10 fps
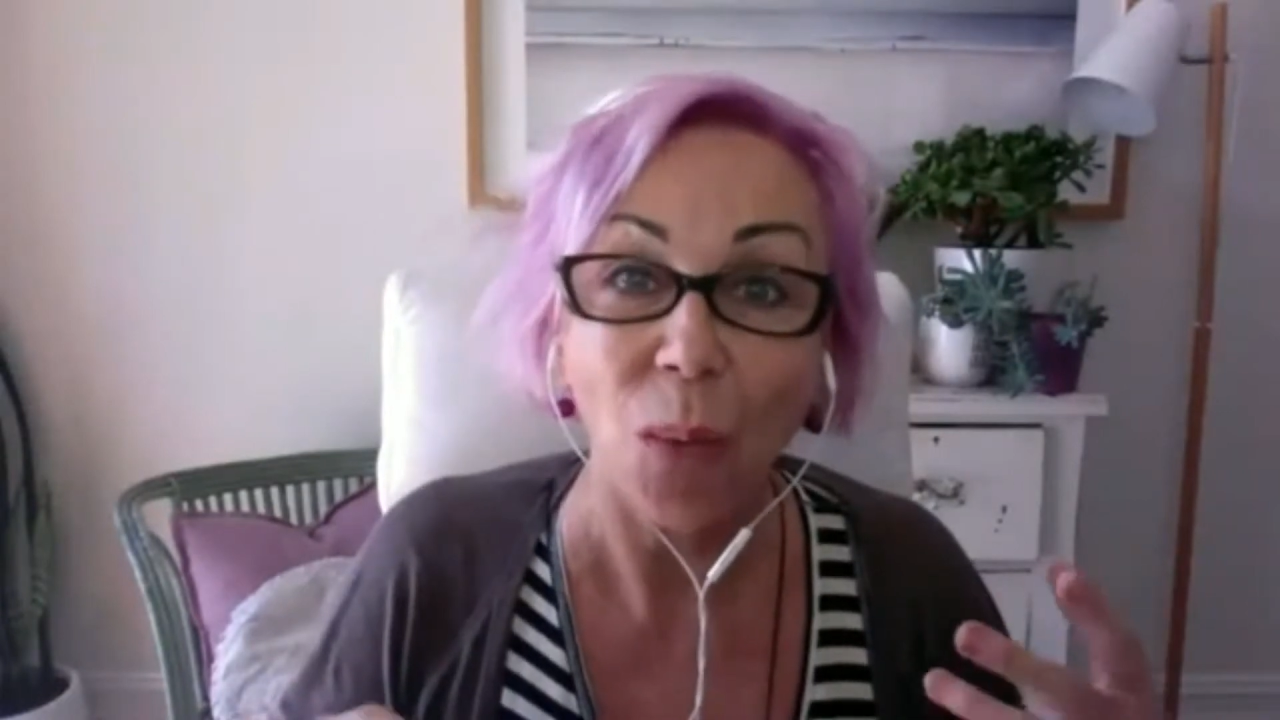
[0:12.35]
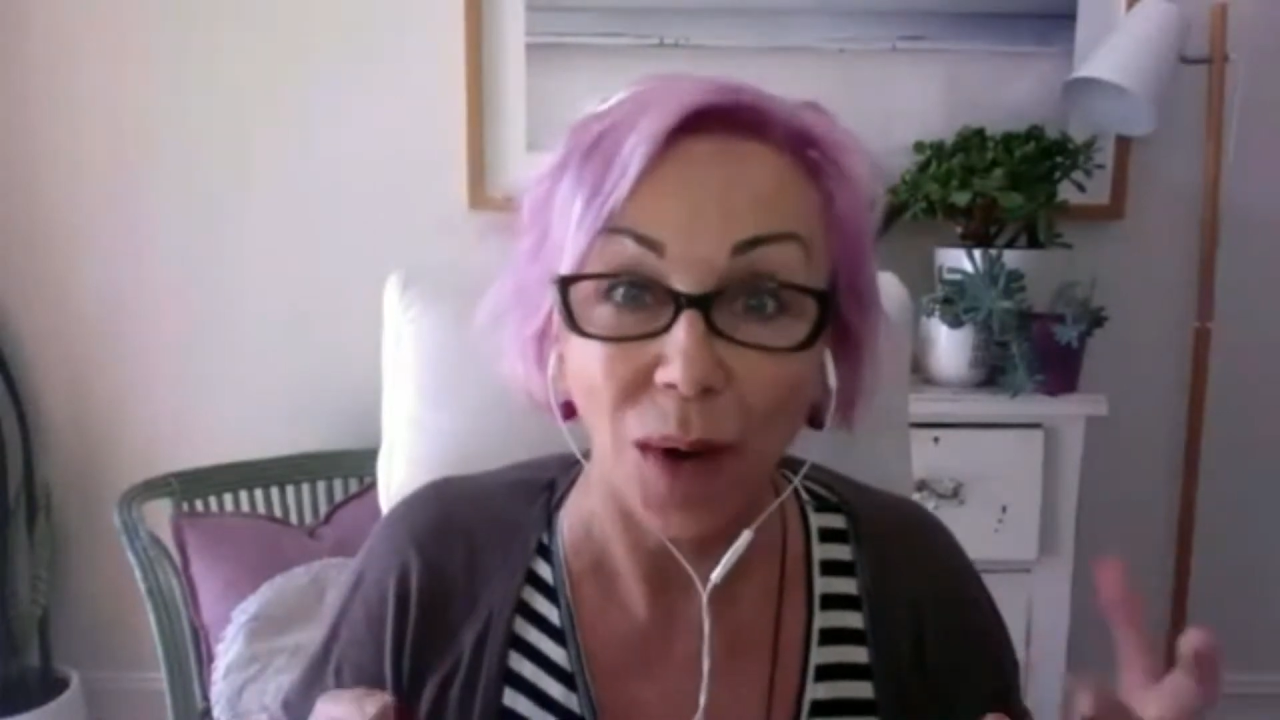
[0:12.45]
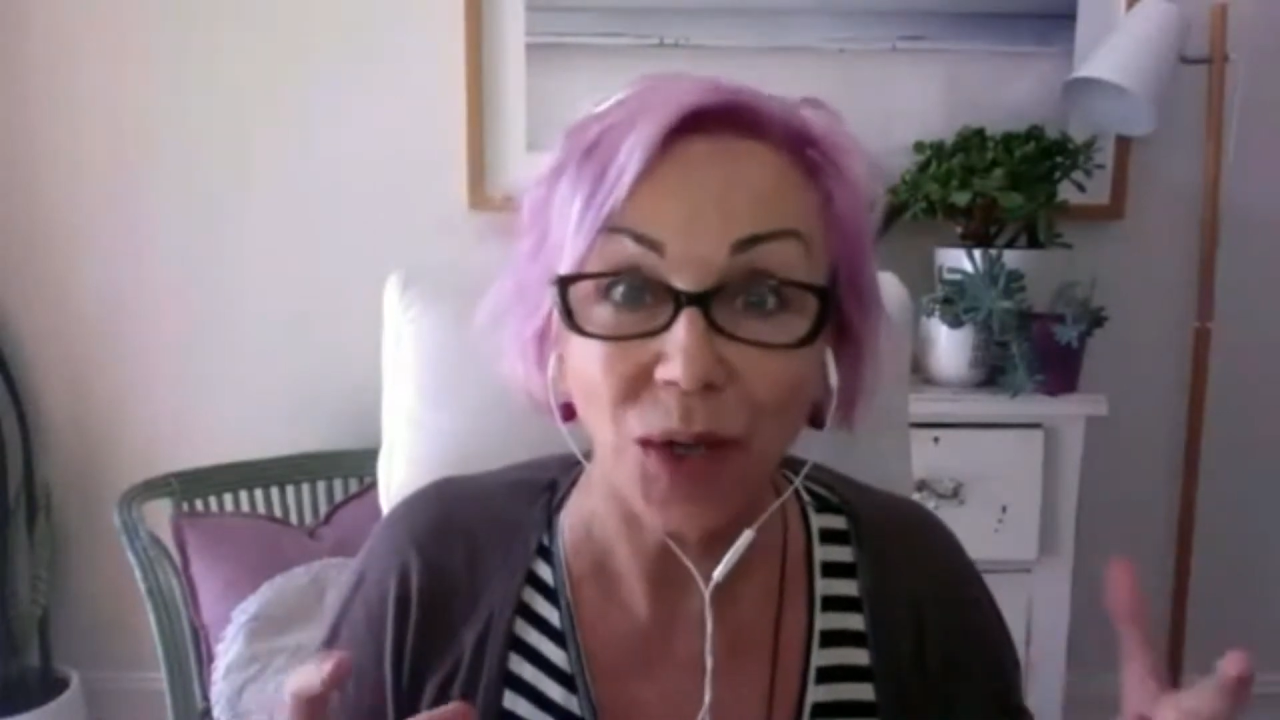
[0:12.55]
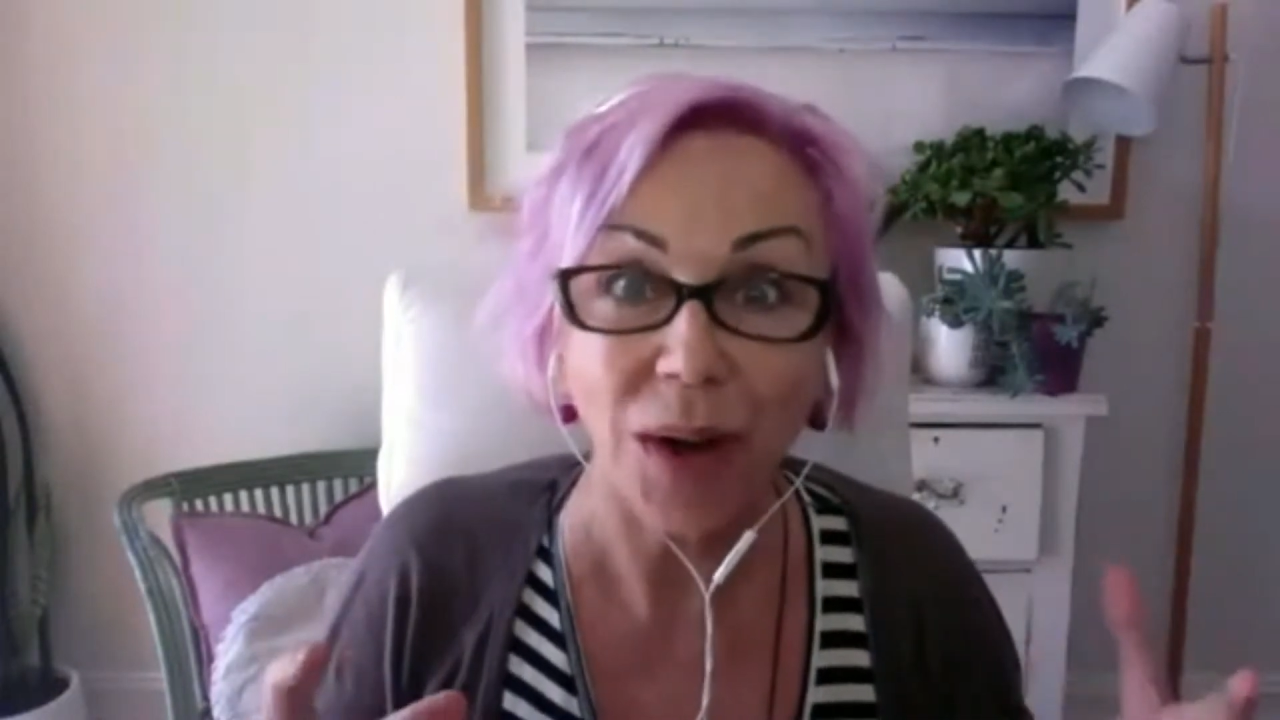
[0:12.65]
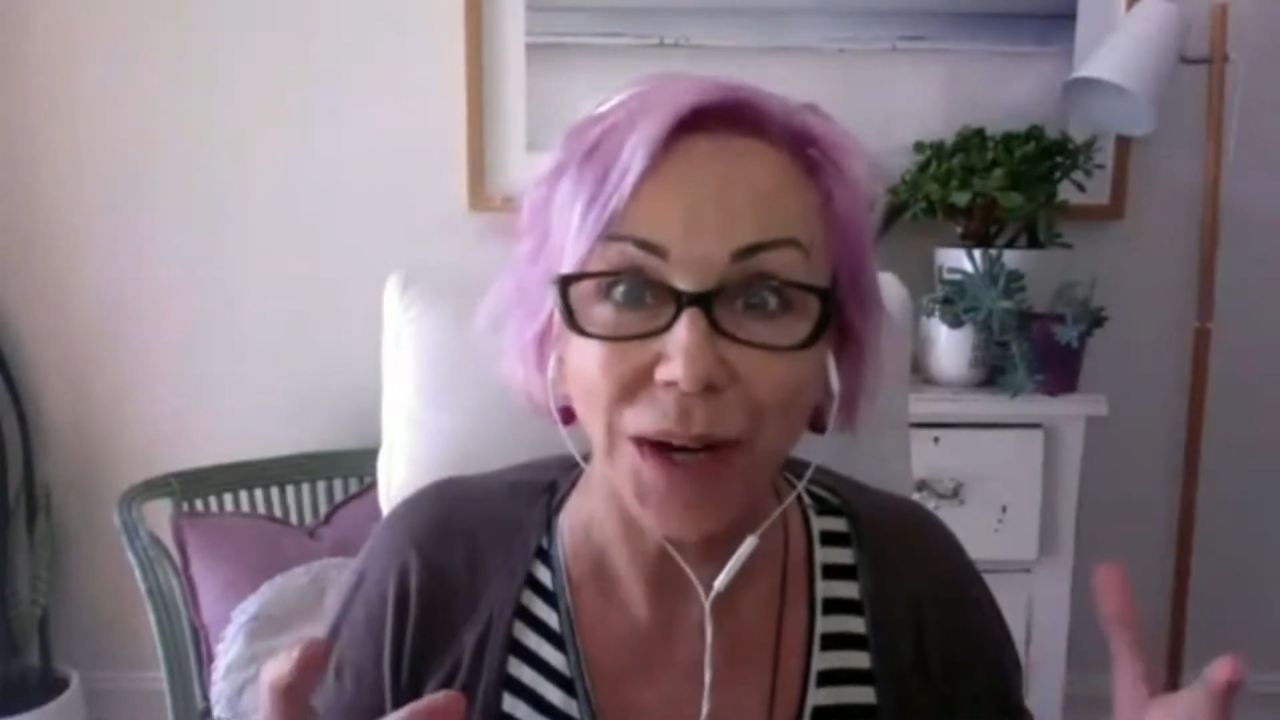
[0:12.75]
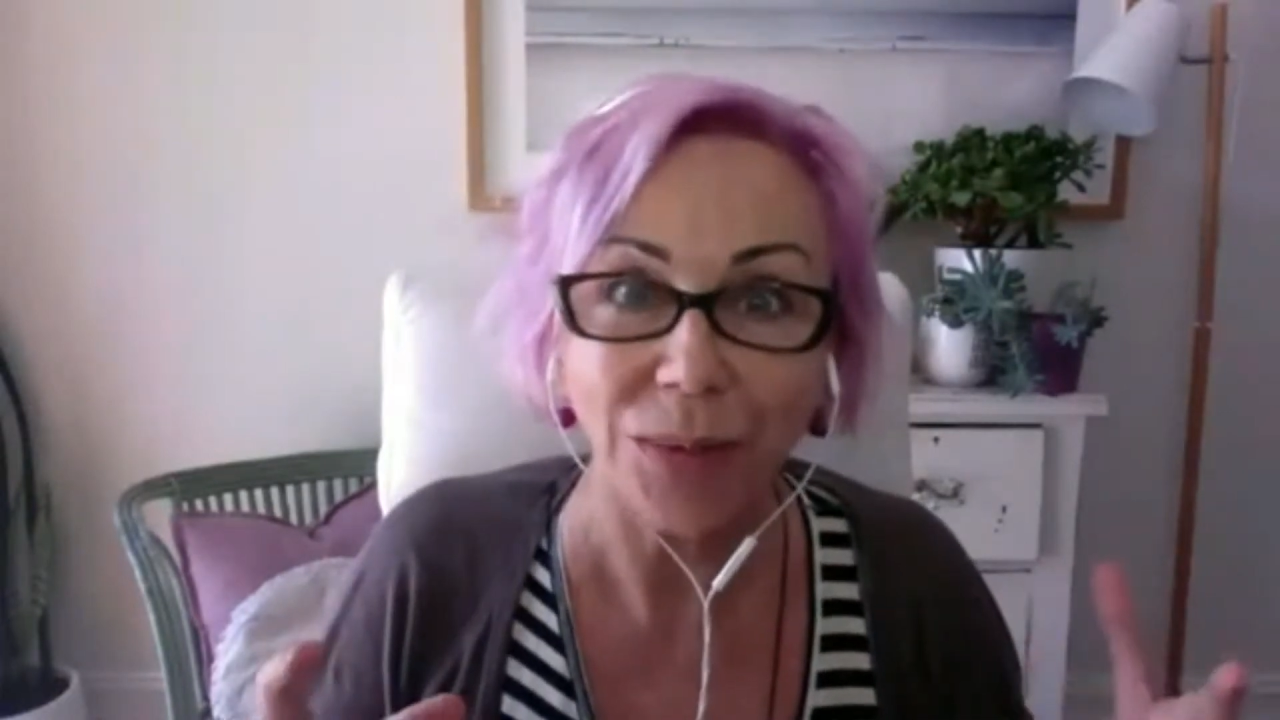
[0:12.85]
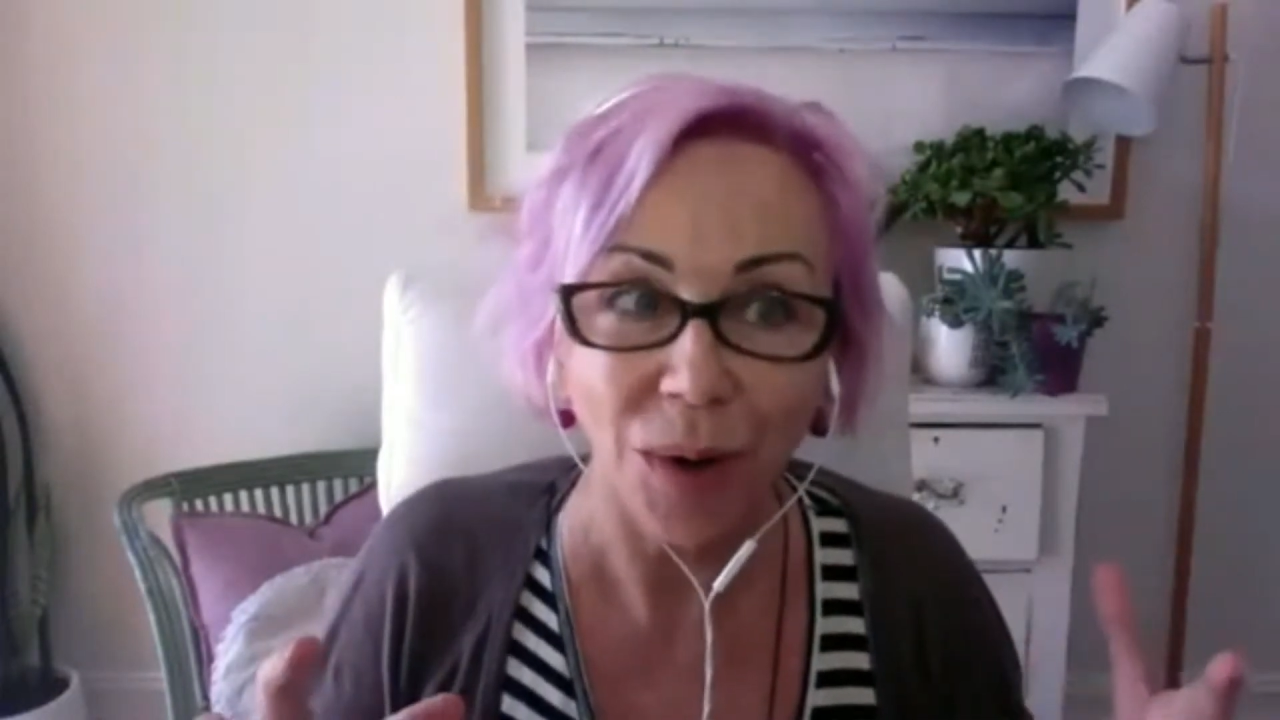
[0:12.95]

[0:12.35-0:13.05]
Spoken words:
when you get it